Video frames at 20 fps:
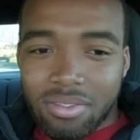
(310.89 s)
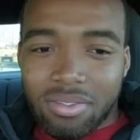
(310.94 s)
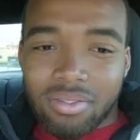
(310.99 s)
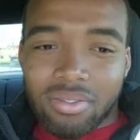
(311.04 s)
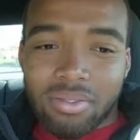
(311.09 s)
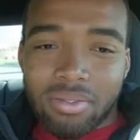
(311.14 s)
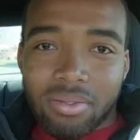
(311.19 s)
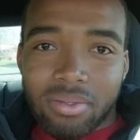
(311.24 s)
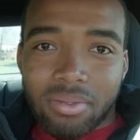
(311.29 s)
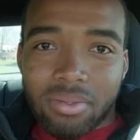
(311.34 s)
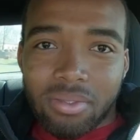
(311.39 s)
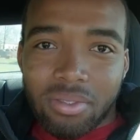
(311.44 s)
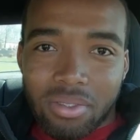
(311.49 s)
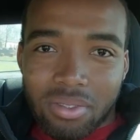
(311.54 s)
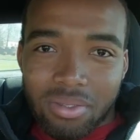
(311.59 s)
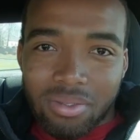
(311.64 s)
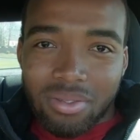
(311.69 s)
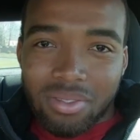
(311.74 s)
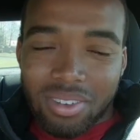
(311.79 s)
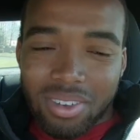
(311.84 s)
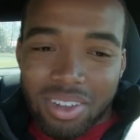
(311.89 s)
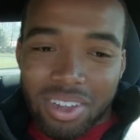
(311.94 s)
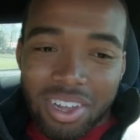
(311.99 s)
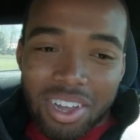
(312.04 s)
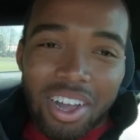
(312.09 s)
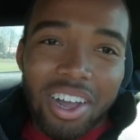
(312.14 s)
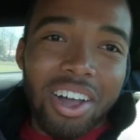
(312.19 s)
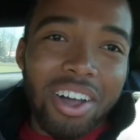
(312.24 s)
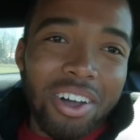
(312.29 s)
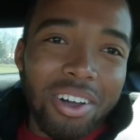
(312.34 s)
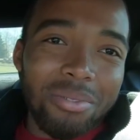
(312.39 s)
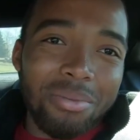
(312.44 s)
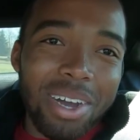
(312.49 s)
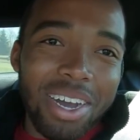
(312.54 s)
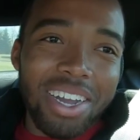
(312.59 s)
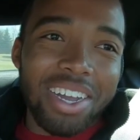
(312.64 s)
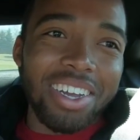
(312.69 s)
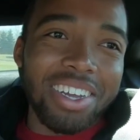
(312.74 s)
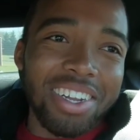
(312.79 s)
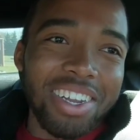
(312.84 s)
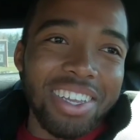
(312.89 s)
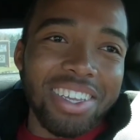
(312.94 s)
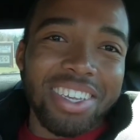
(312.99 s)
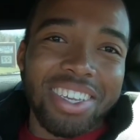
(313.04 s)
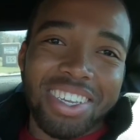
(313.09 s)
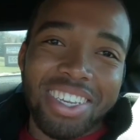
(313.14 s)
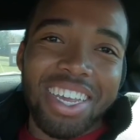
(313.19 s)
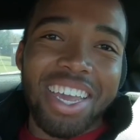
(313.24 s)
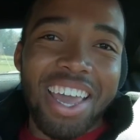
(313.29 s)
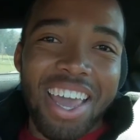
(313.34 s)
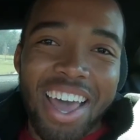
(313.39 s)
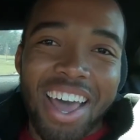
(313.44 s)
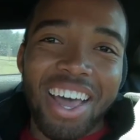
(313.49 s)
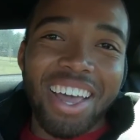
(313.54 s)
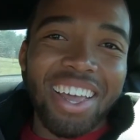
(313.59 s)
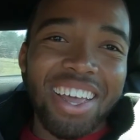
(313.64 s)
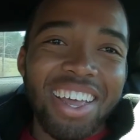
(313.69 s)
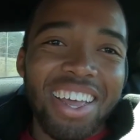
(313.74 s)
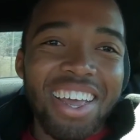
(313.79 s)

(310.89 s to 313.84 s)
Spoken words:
oh my goodness, yeah,